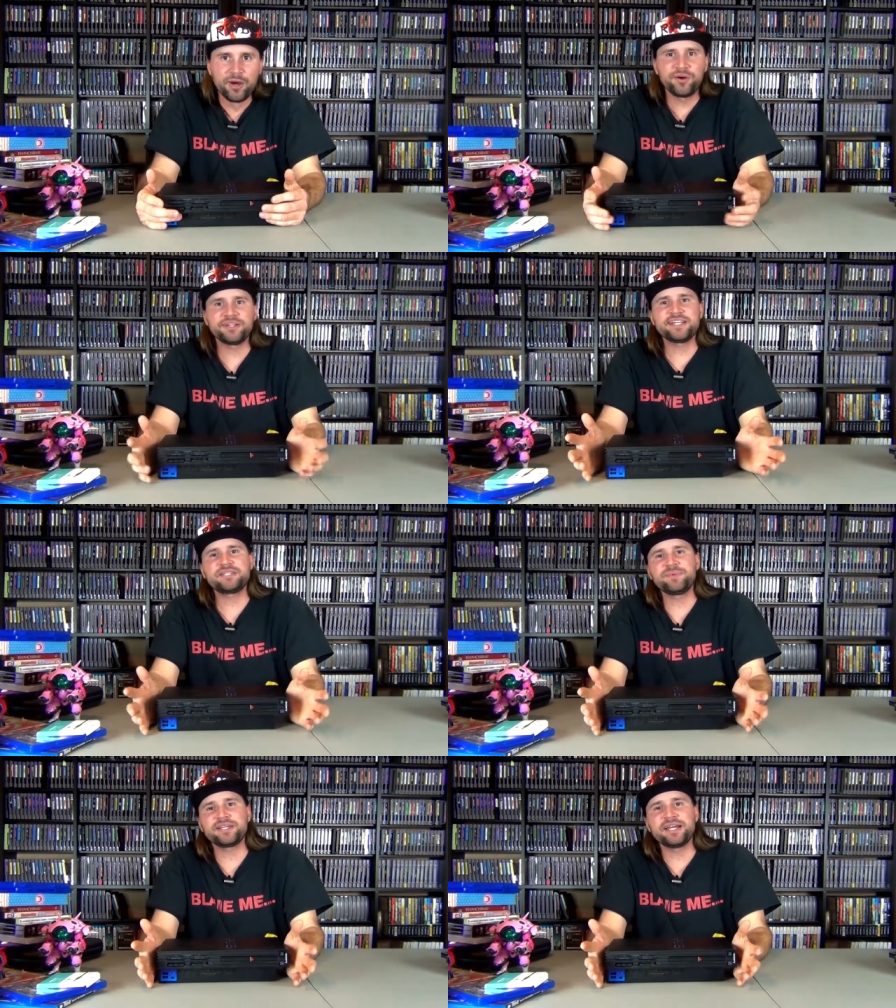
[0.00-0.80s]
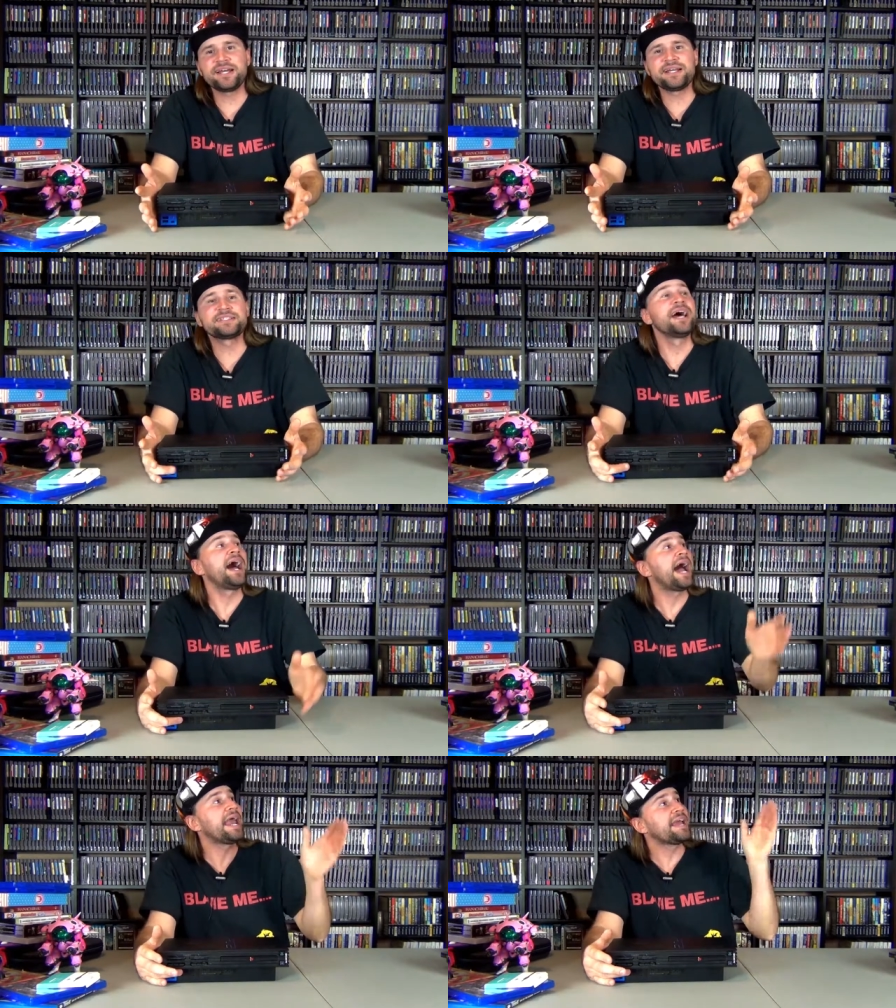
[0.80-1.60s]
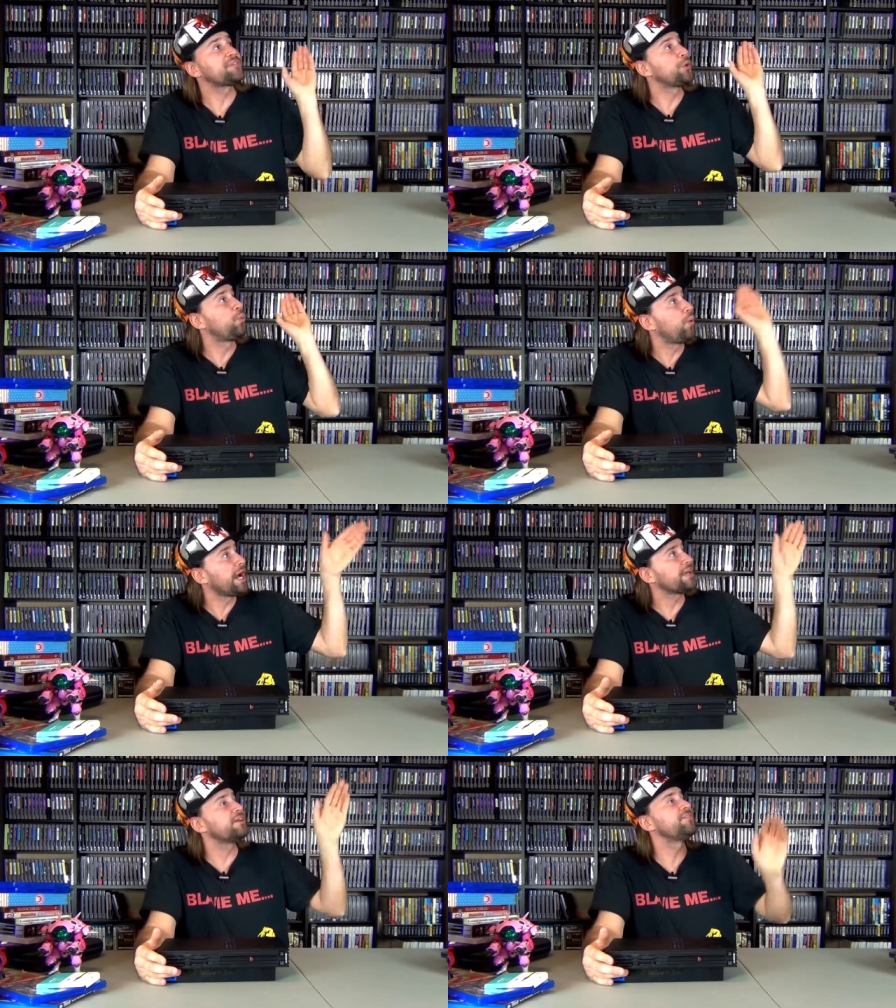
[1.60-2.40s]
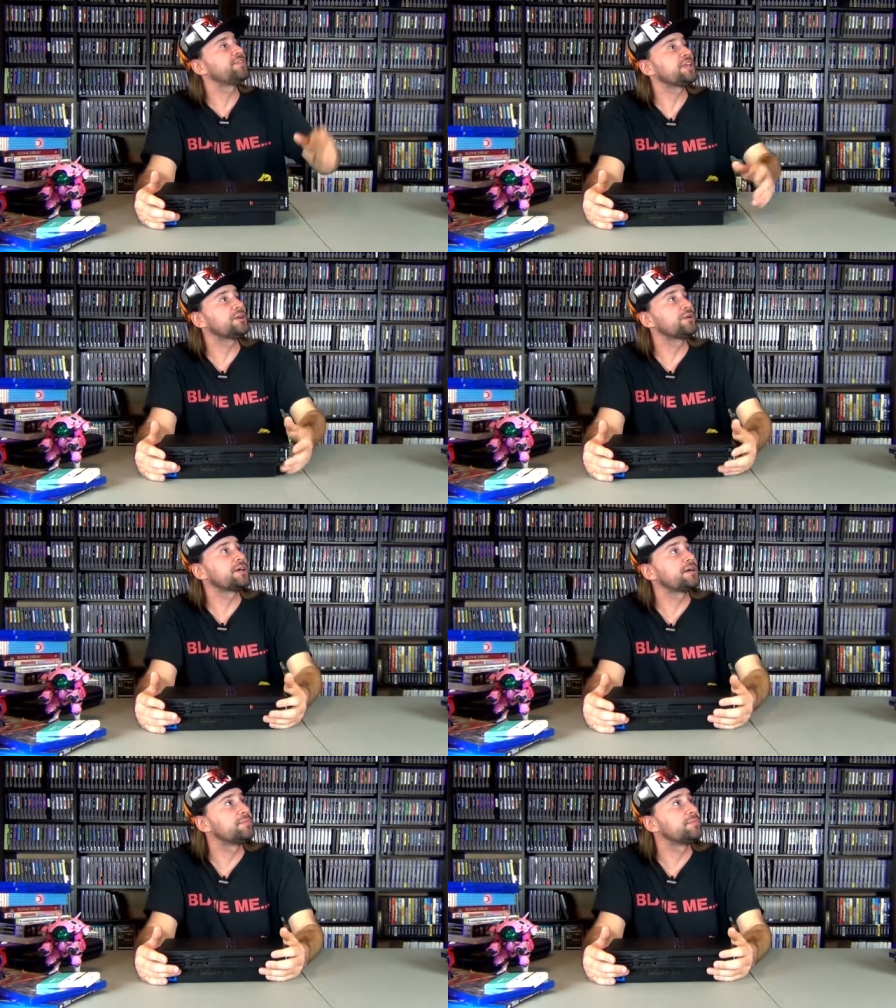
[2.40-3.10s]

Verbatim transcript: Well, it's because I have quite a few